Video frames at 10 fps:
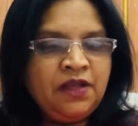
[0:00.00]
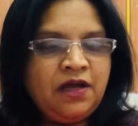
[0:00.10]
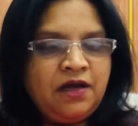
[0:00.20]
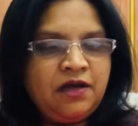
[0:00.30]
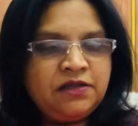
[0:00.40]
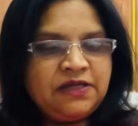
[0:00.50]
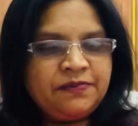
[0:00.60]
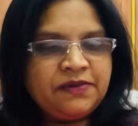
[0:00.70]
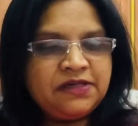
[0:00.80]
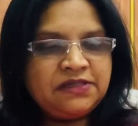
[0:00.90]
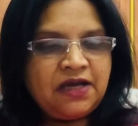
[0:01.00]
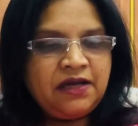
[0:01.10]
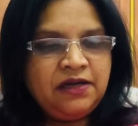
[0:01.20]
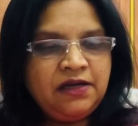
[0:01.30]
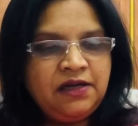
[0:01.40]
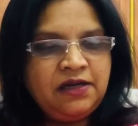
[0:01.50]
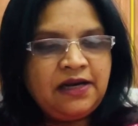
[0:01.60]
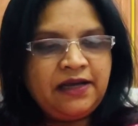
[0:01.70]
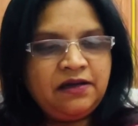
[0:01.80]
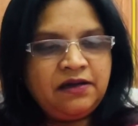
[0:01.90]
chapters are
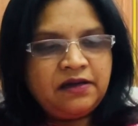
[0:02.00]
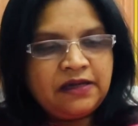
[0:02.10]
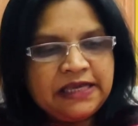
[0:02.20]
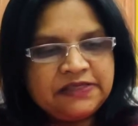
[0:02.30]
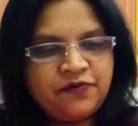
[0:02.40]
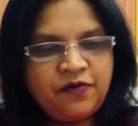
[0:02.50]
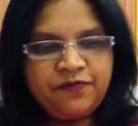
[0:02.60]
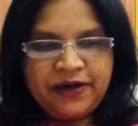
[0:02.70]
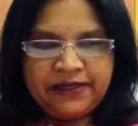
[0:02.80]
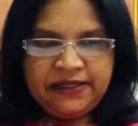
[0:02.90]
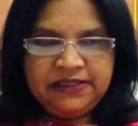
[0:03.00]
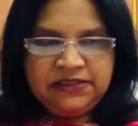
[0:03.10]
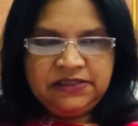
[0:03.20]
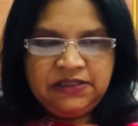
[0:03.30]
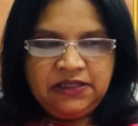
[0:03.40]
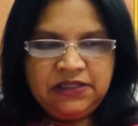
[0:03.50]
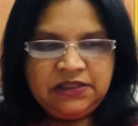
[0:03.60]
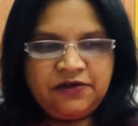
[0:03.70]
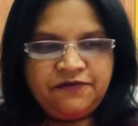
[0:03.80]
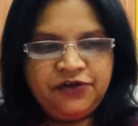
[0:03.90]
like a case from practice,
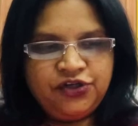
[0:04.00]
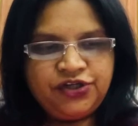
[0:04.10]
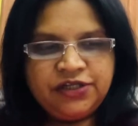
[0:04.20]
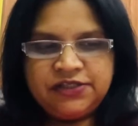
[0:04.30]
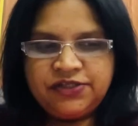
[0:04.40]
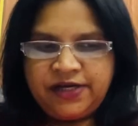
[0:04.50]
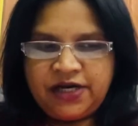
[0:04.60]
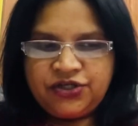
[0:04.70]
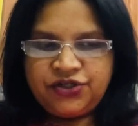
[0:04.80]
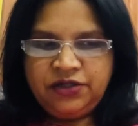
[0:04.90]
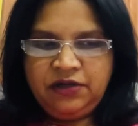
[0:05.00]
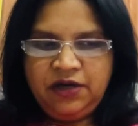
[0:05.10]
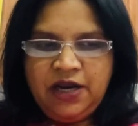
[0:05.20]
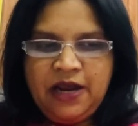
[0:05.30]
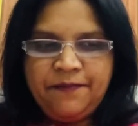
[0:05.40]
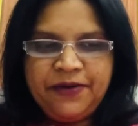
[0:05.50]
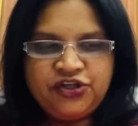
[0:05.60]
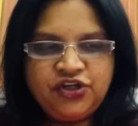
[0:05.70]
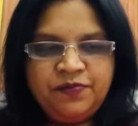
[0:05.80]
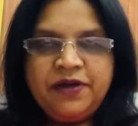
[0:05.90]
the physician's reaction,
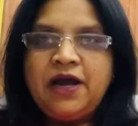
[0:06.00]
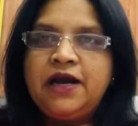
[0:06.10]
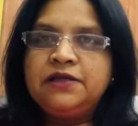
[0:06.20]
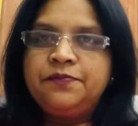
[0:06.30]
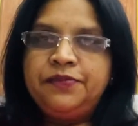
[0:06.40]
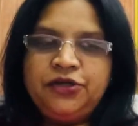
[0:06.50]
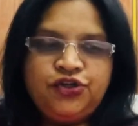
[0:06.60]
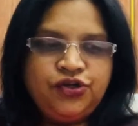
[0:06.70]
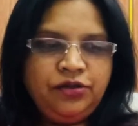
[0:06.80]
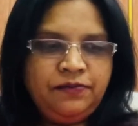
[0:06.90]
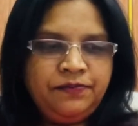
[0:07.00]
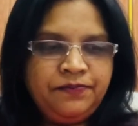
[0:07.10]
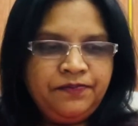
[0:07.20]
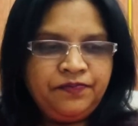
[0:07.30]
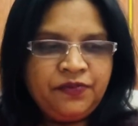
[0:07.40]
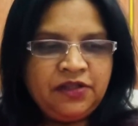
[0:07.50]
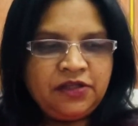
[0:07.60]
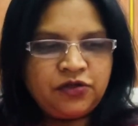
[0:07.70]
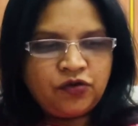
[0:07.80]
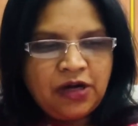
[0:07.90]
picture behind the picture,
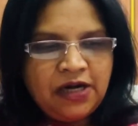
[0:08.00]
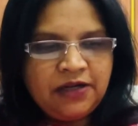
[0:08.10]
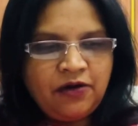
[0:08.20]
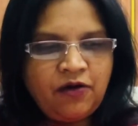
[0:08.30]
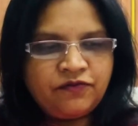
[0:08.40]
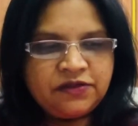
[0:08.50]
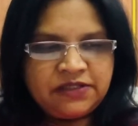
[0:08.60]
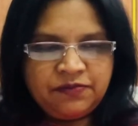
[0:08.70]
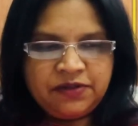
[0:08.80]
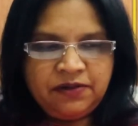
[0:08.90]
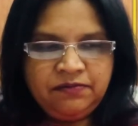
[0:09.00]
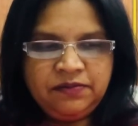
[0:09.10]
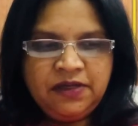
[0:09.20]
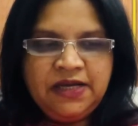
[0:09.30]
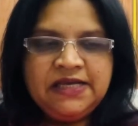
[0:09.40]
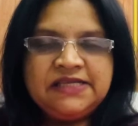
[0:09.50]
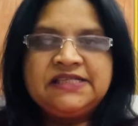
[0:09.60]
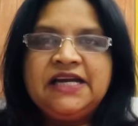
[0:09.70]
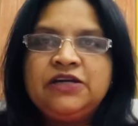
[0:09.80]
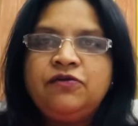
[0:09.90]
the totality of the symptom,
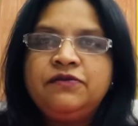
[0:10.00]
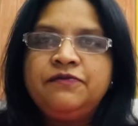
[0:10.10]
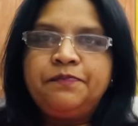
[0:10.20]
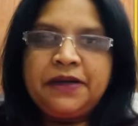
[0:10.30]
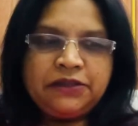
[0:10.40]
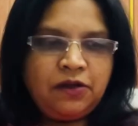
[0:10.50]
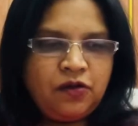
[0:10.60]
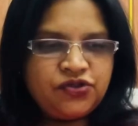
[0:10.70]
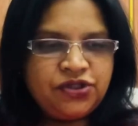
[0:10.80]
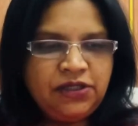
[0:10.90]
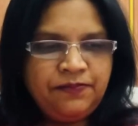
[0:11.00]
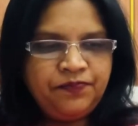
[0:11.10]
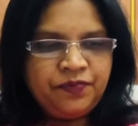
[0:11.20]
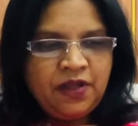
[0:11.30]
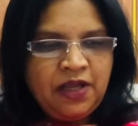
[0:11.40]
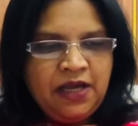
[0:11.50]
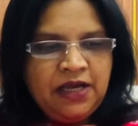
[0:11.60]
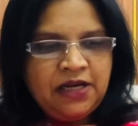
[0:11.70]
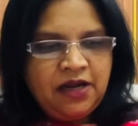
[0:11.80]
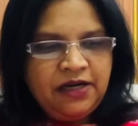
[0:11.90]
state of the pathology,
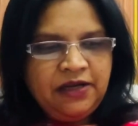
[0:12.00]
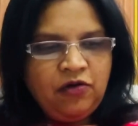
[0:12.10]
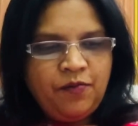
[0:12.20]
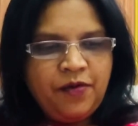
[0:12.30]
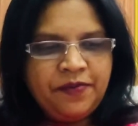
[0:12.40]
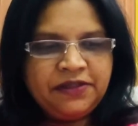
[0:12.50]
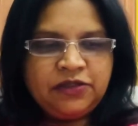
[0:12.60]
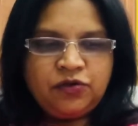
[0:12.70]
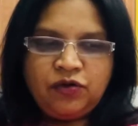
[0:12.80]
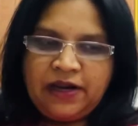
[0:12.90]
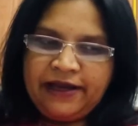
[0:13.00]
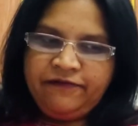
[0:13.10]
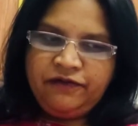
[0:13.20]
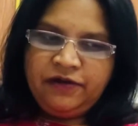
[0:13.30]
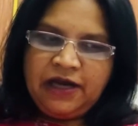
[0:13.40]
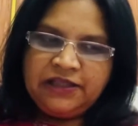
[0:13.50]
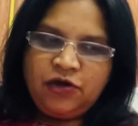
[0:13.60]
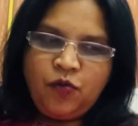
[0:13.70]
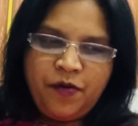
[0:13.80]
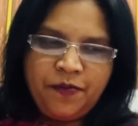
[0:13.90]
learning homeopathy through life, and the
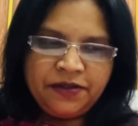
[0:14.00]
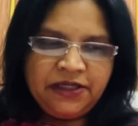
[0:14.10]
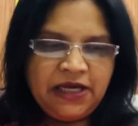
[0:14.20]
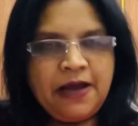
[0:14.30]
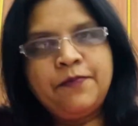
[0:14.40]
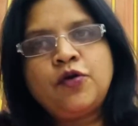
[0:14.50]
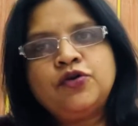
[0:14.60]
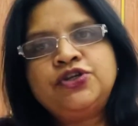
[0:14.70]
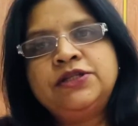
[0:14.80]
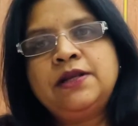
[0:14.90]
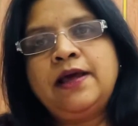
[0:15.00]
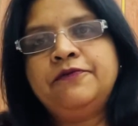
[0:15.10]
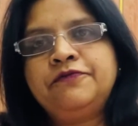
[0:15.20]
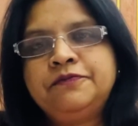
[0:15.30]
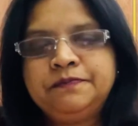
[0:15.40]
homeopathy approach in the life.